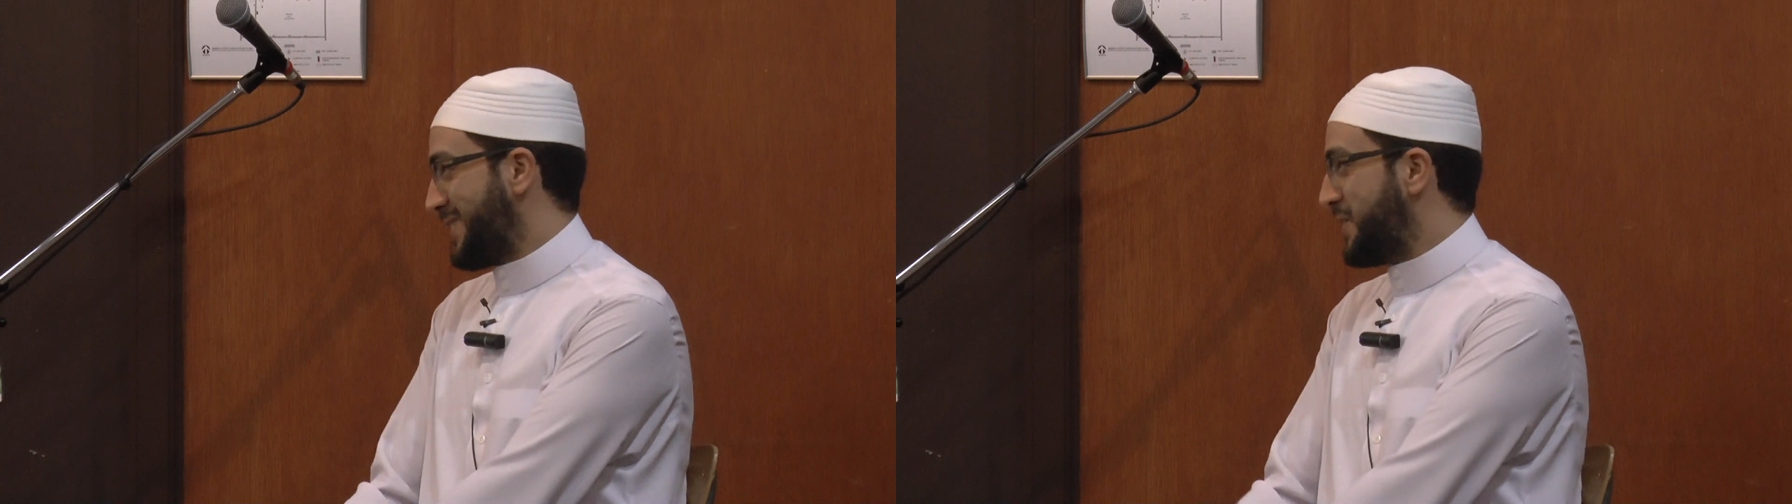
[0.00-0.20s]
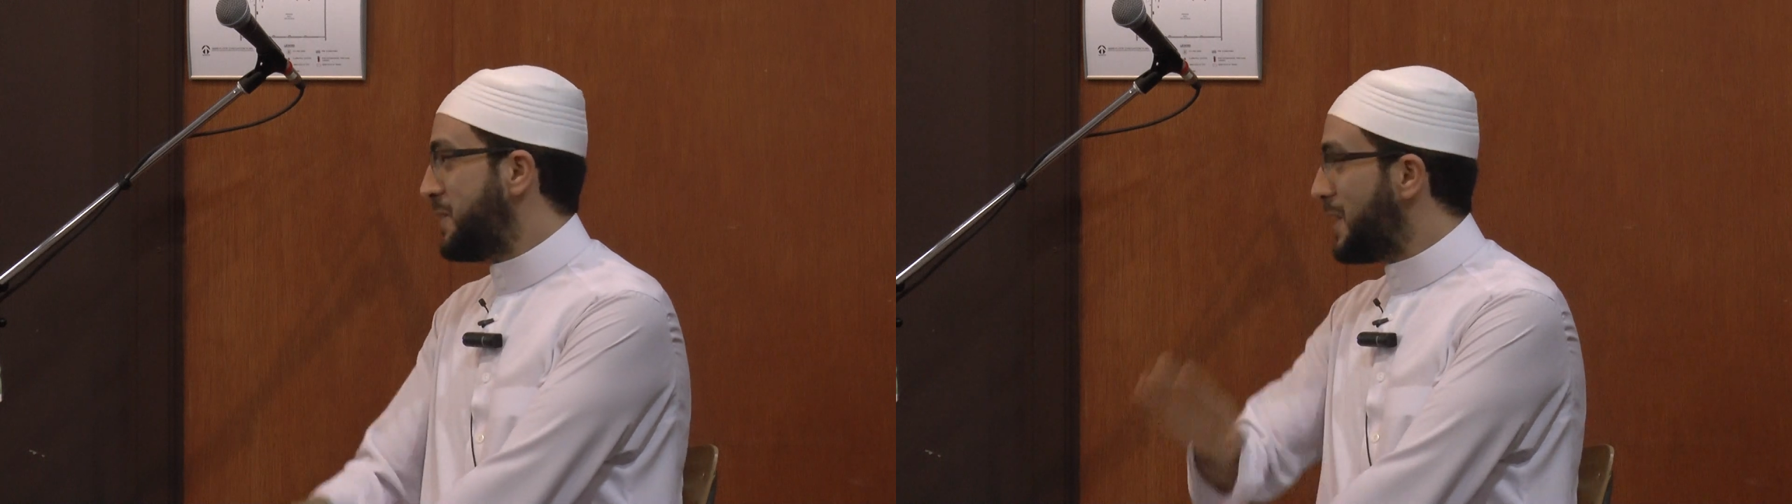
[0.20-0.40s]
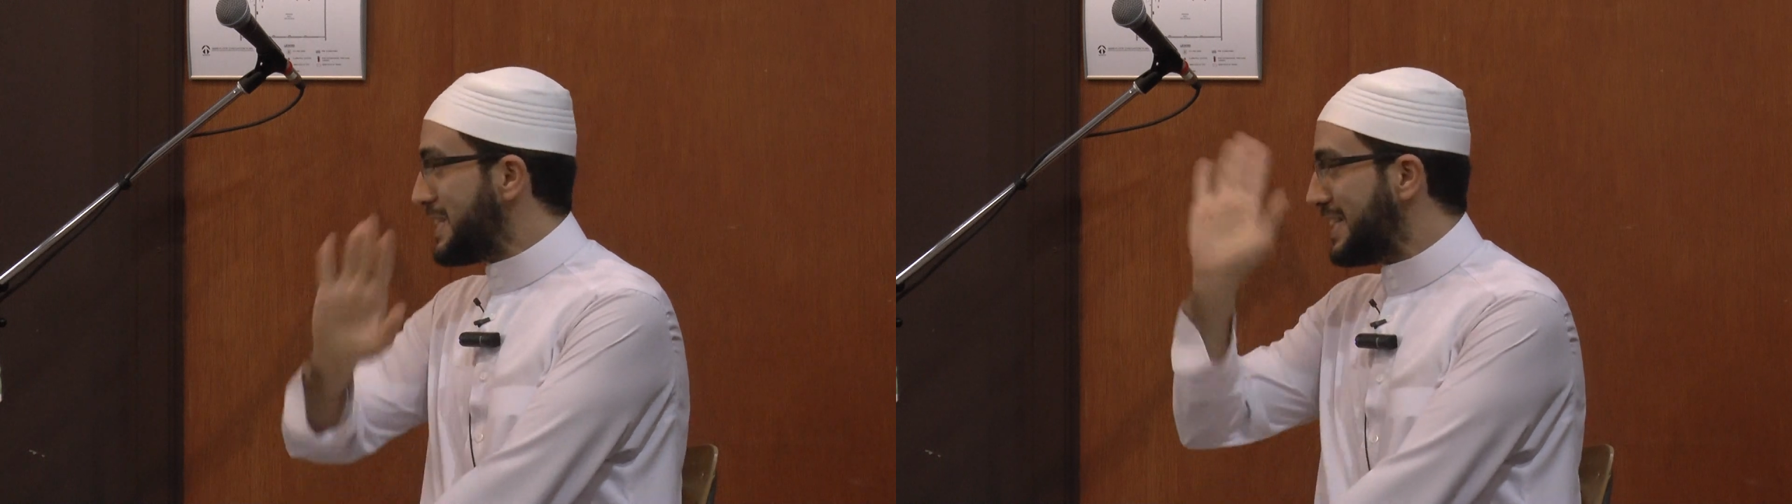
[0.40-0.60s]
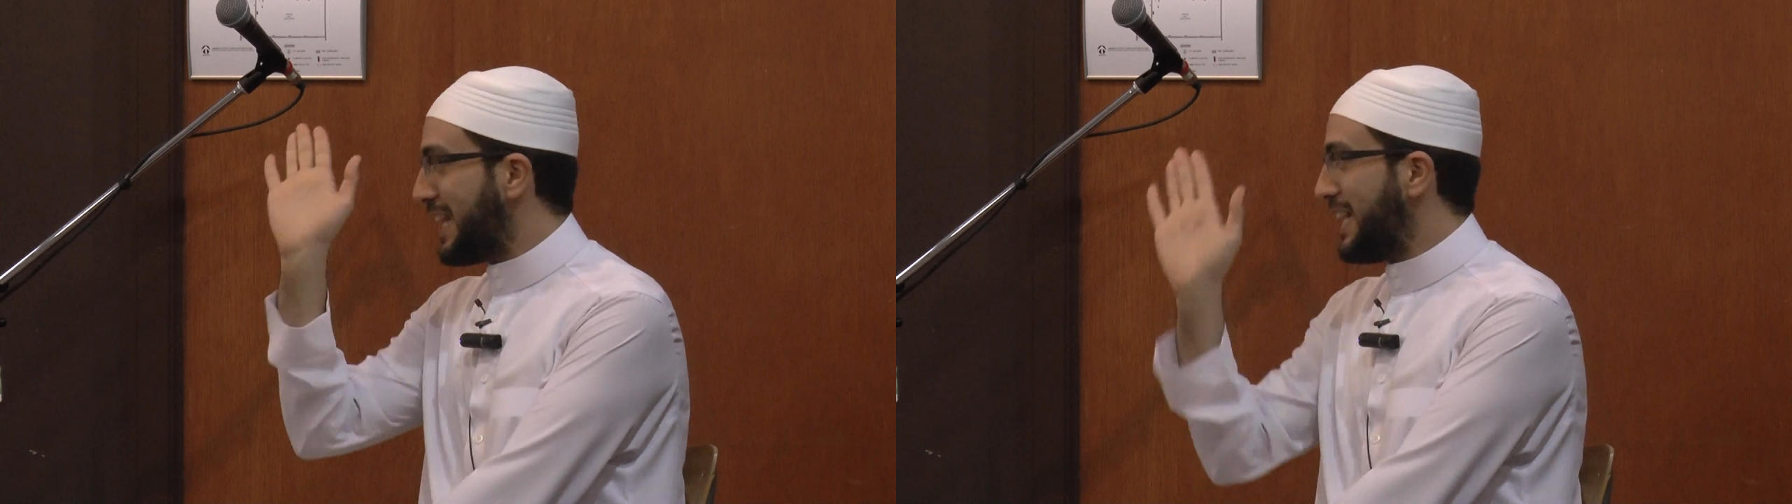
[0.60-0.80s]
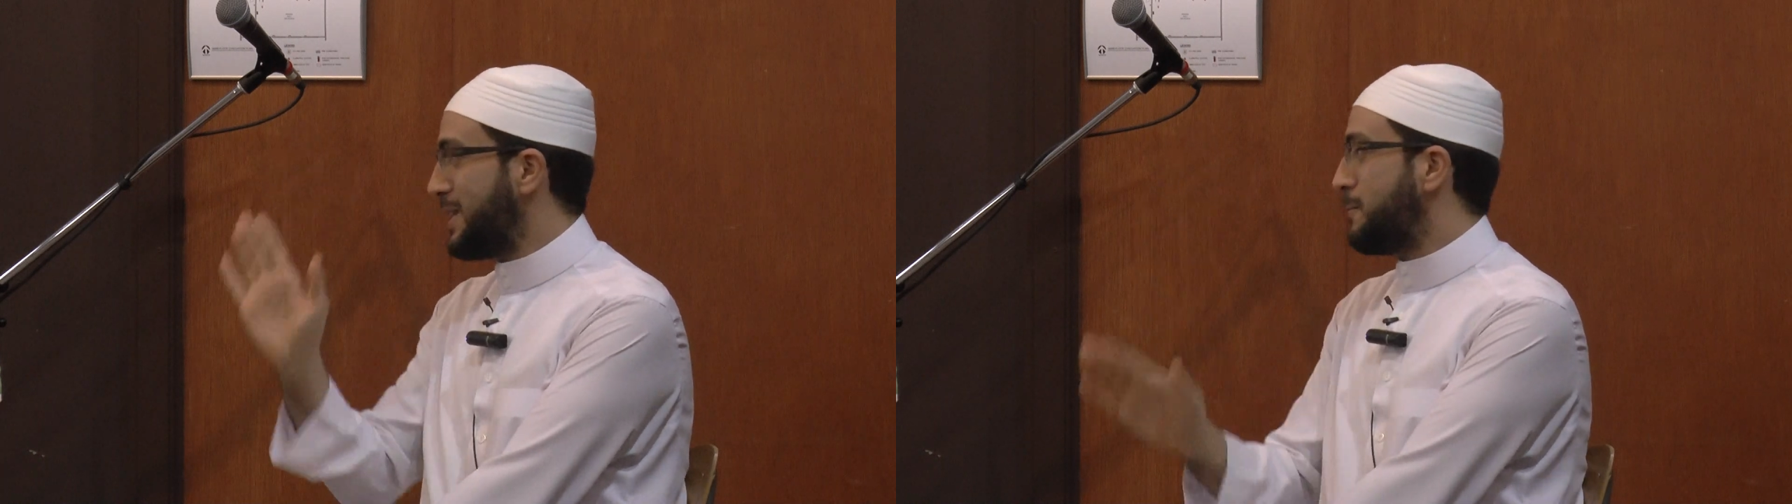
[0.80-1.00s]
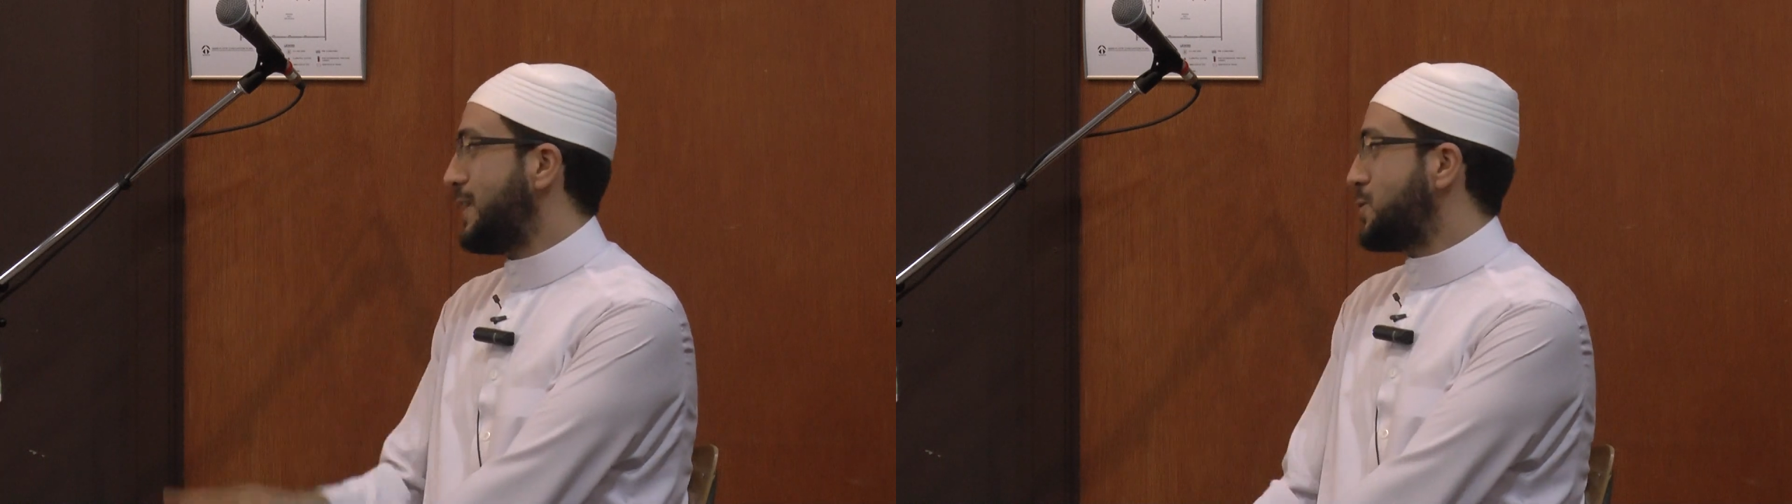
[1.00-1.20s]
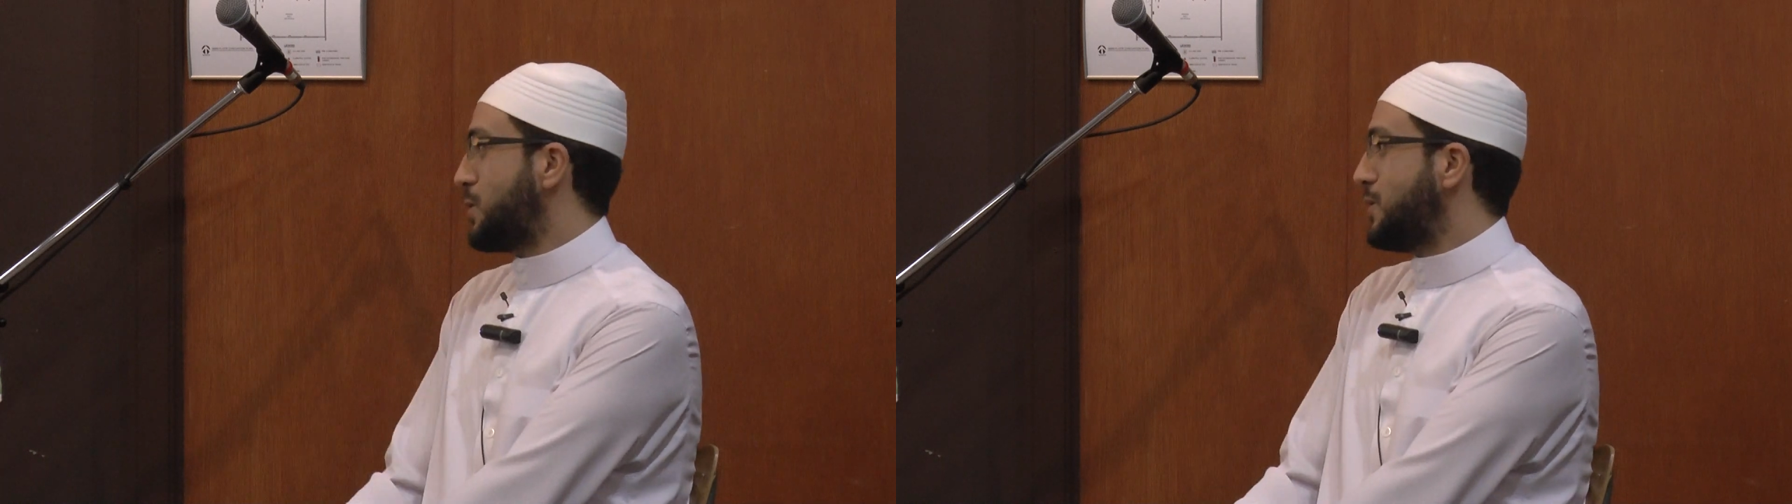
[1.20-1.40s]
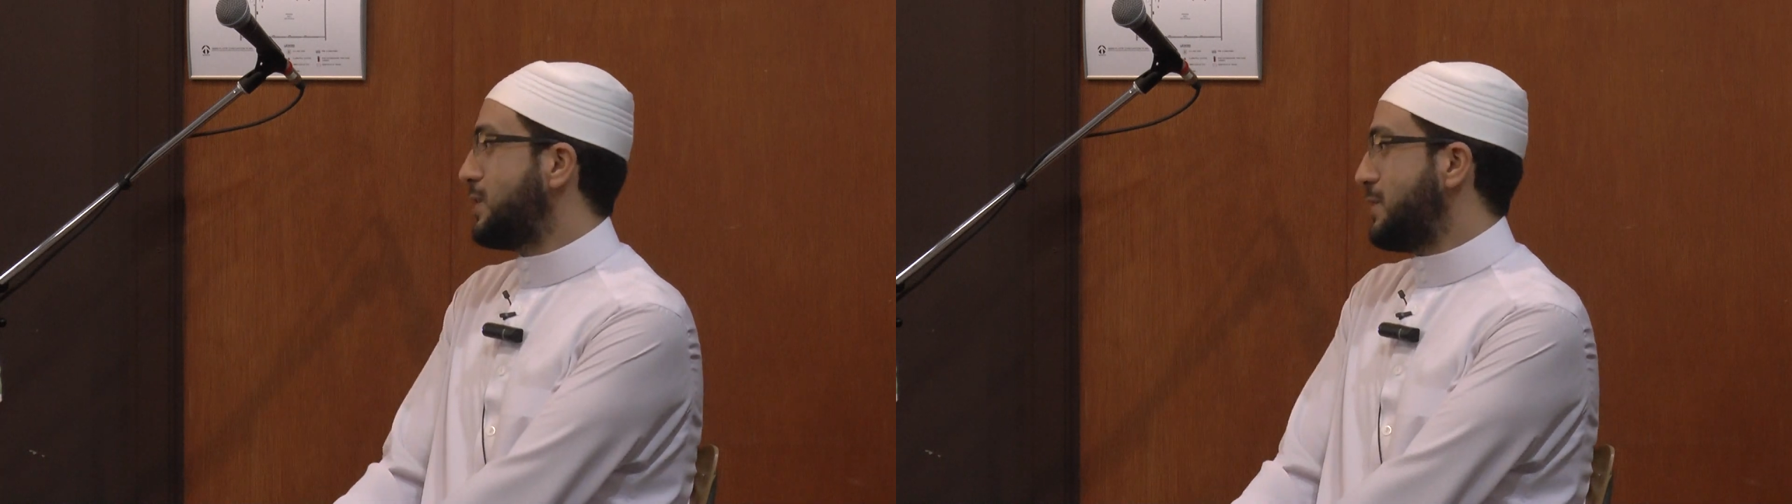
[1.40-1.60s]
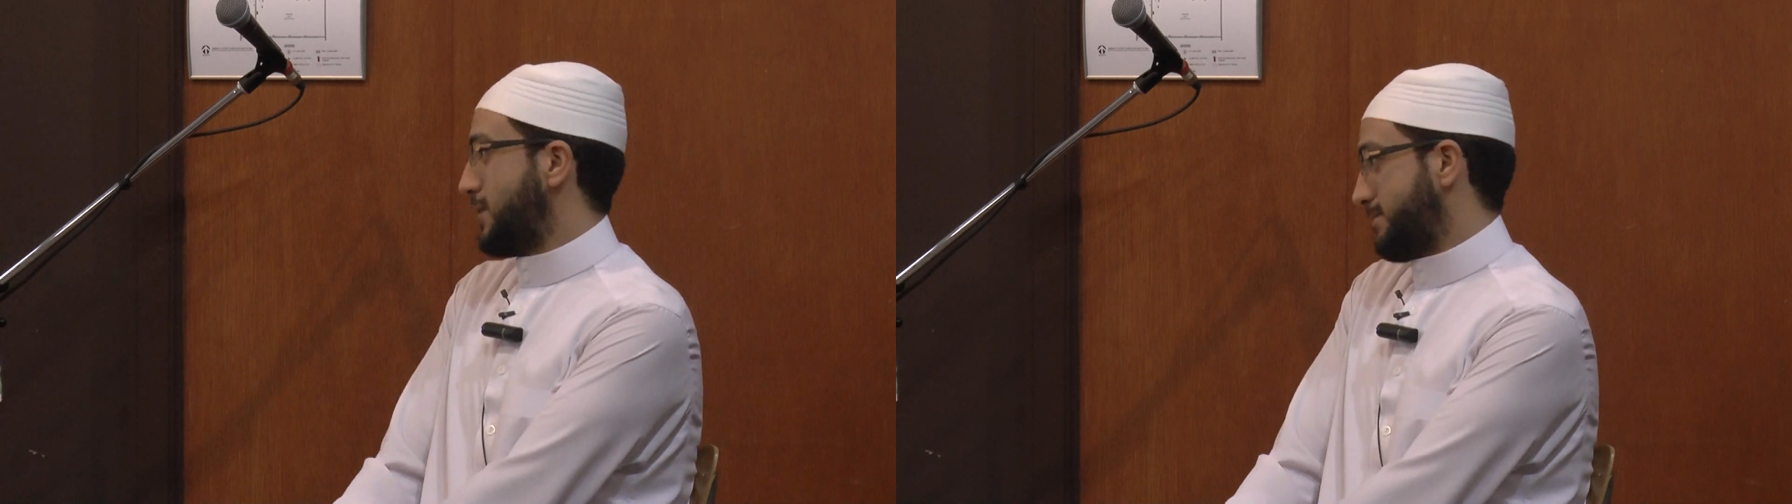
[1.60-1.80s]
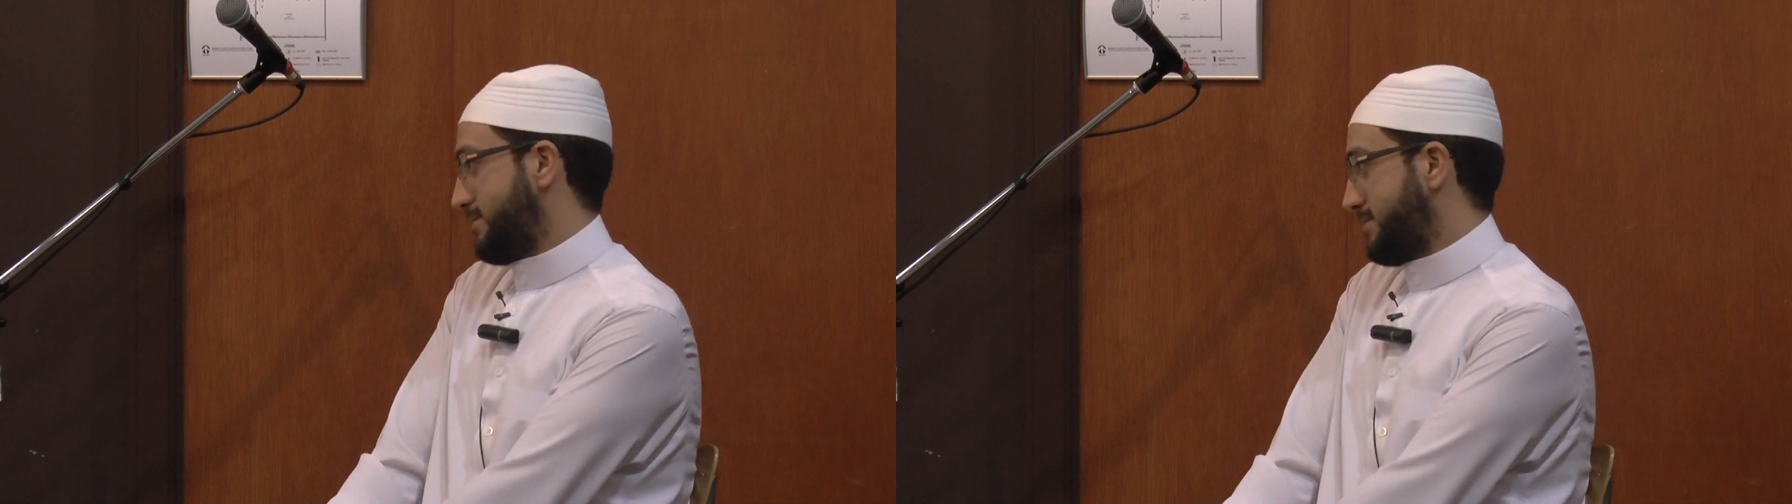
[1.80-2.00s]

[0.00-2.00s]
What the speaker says: She doesn't like the place where you're living.